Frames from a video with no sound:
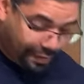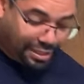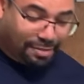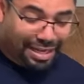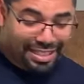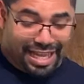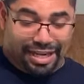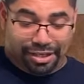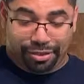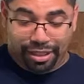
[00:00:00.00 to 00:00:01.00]
This is my
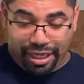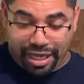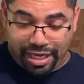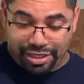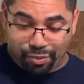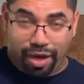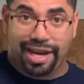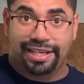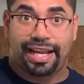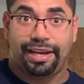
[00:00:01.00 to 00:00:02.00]
sandal, and it's
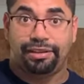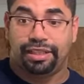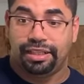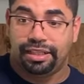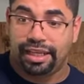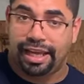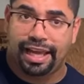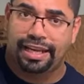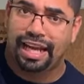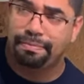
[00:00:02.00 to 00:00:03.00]
wearing down.
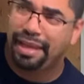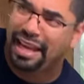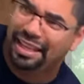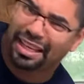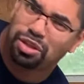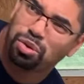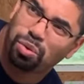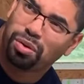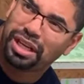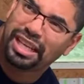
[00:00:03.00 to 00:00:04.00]
And I paid like
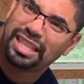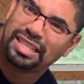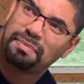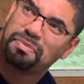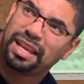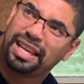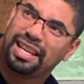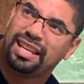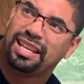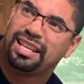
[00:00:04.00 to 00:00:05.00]
20
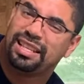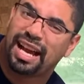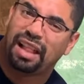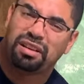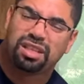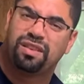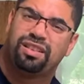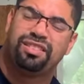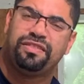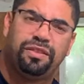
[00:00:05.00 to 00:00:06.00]
something dollars
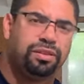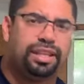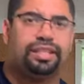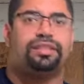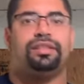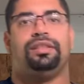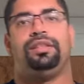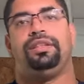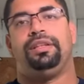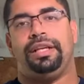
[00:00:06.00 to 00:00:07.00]
for, for it.
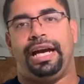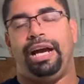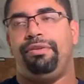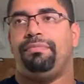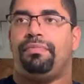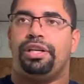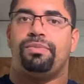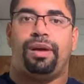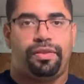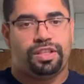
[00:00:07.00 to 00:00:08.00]
I would much
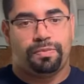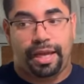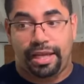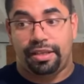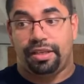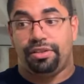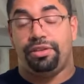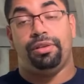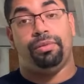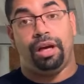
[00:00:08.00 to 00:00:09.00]
rather spend
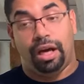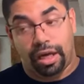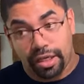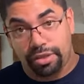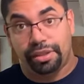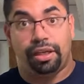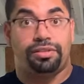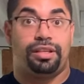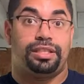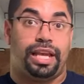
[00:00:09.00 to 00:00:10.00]
$200
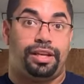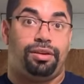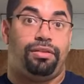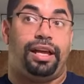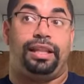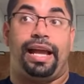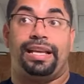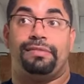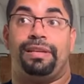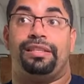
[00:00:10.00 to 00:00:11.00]
on a sandal that
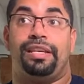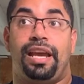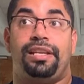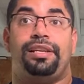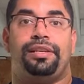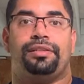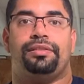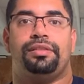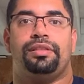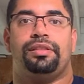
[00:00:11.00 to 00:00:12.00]
lasts me 10
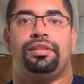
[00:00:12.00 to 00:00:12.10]
years